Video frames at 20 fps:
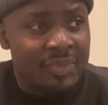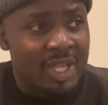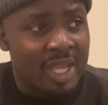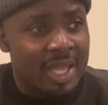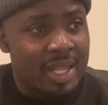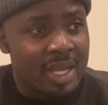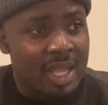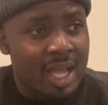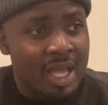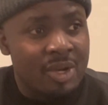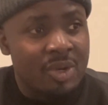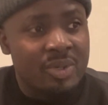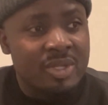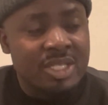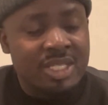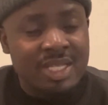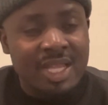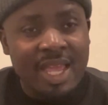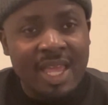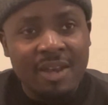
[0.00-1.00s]
And
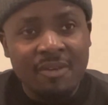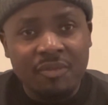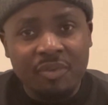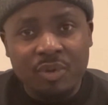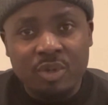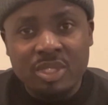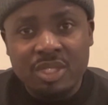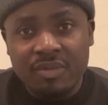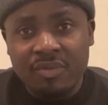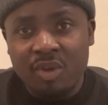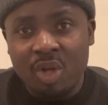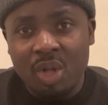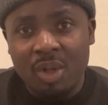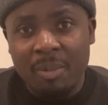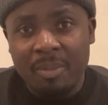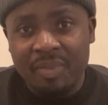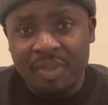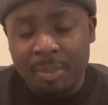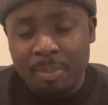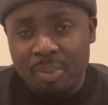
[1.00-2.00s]
understand, first of
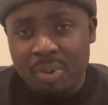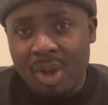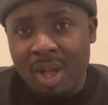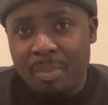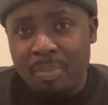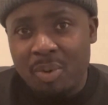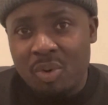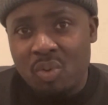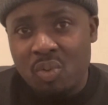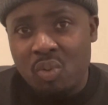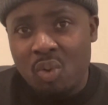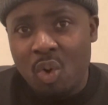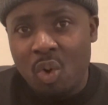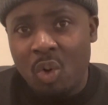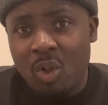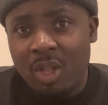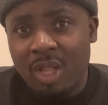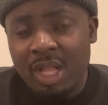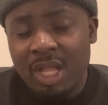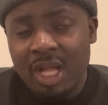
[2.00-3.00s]
all, the proper
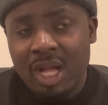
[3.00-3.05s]
role